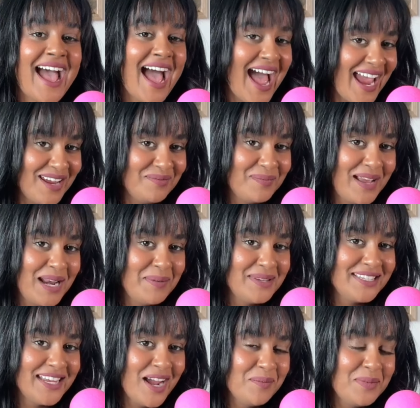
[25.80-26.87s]
Hi, my name
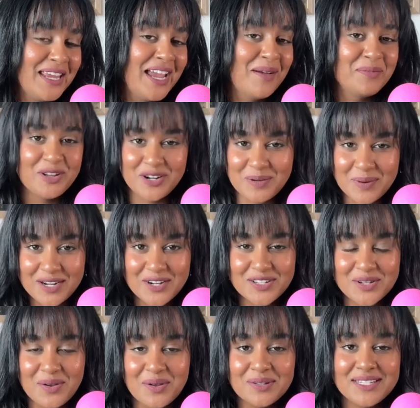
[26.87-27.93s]
is Naomi. I'm 31 years
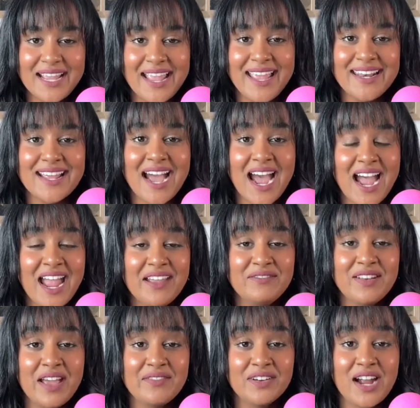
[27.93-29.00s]
old and
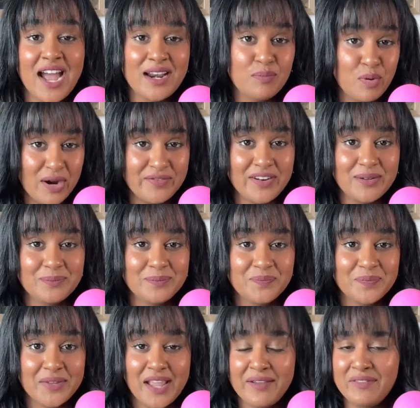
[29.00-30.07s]
I've never had a boyfriend.
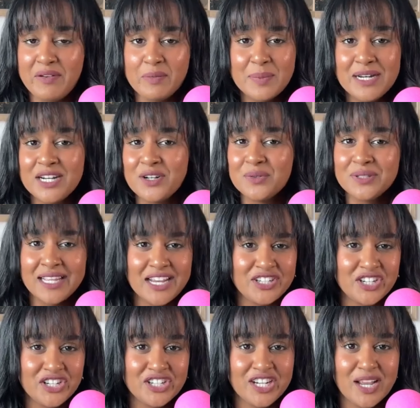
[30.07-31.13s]
I've never been in a
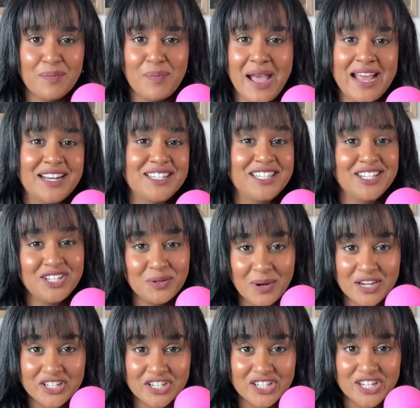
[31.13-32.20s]
relationship, had a
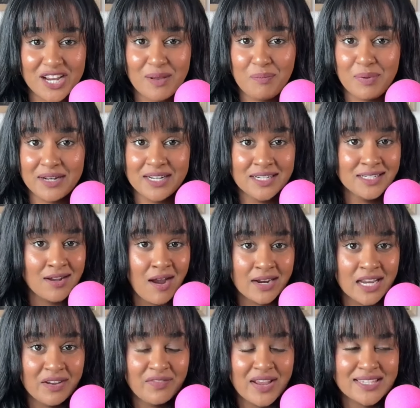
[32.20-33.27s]
situationship, been in a
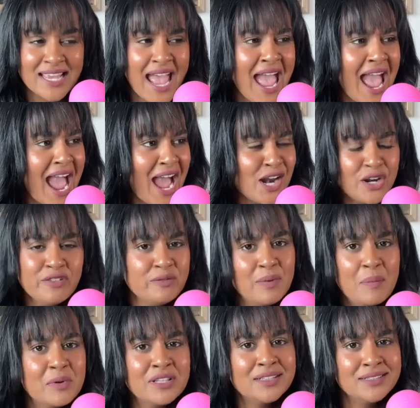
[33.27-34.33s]
talking phase. I don't even
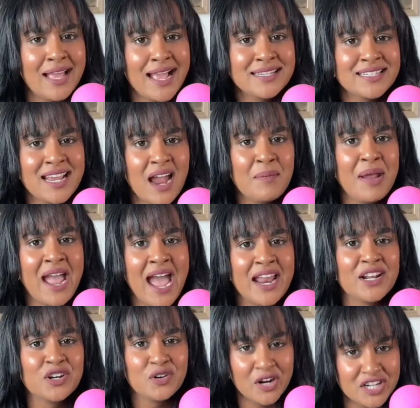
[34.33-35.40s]
remember the last time I
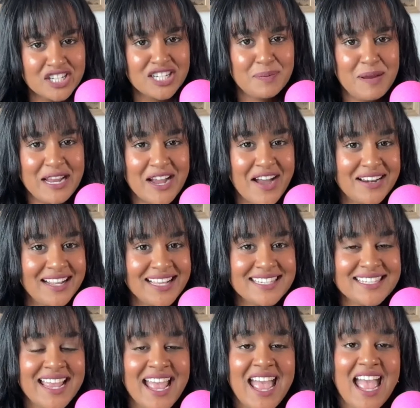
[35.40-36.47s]
had a crush, to be
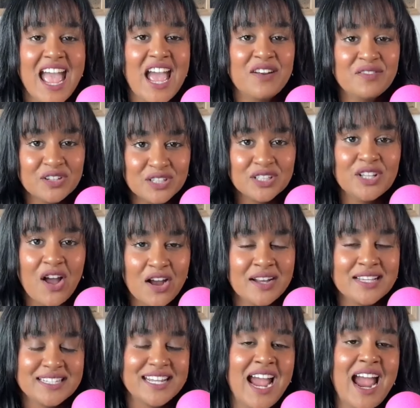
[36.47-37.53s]
honest. And for the
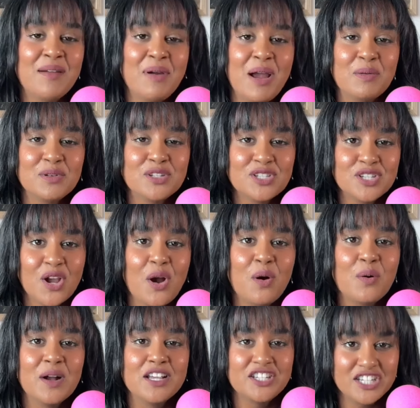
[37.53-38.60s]
longest time, I was
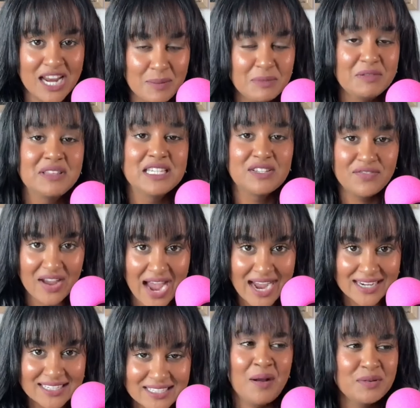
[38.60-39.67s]
so ashamed of this
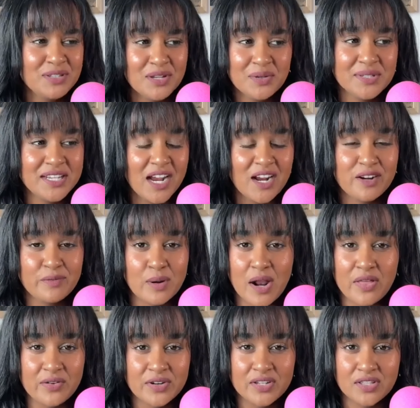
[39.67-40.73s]
fact. I was so scared of what
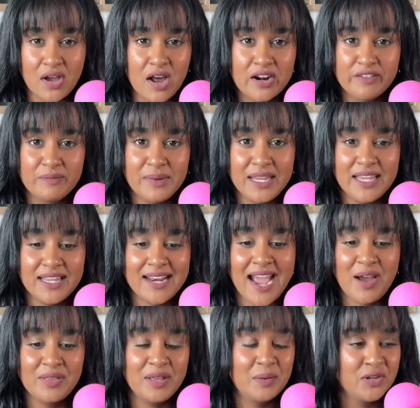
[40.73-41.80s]
others thought of me and
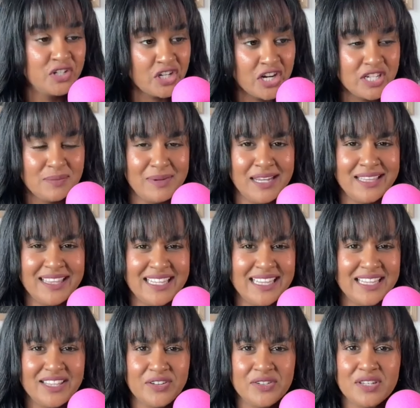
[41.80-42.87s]
how they would judge me and think
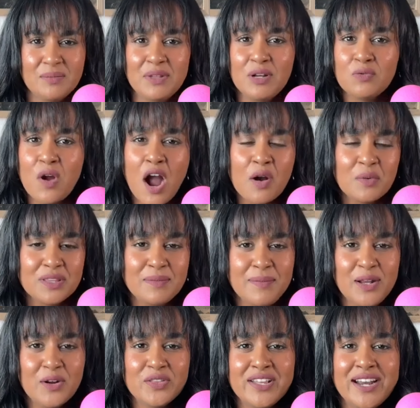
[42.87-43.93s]
that there's something wrong with
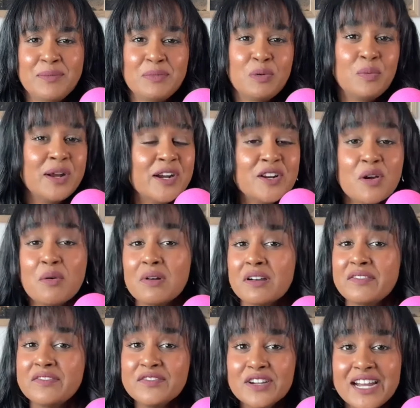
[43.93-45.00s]
me or that I'm a weirdo or
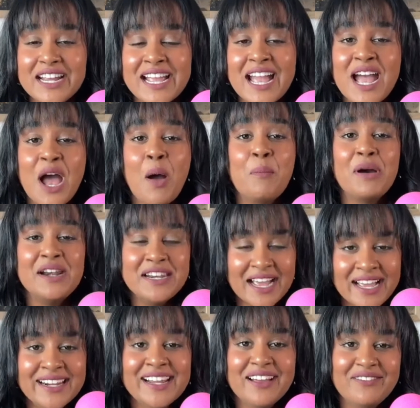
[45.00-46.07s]
a freak, but
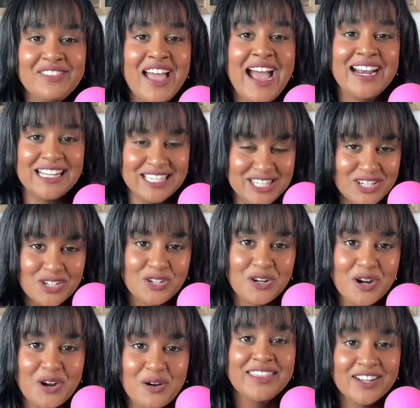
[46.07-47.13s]
none of that is
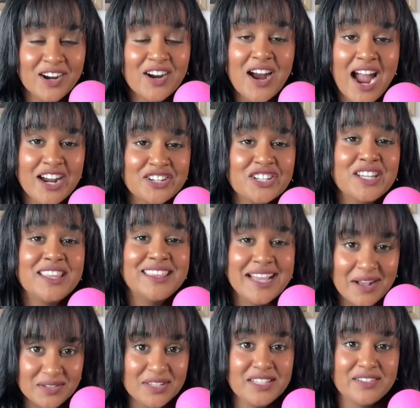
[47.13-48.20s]
true. And there are actually
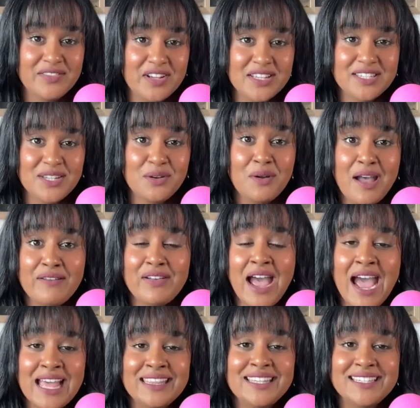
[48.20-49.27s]
thousands of us who have
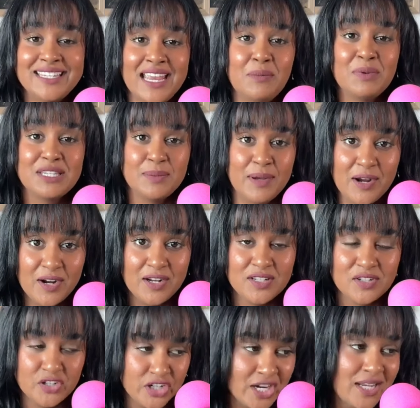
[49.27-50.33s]
had the same
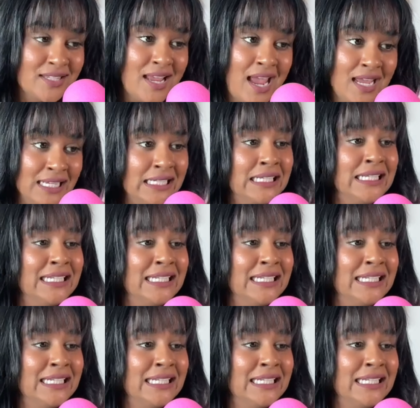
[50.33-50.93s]
experience, or should I say,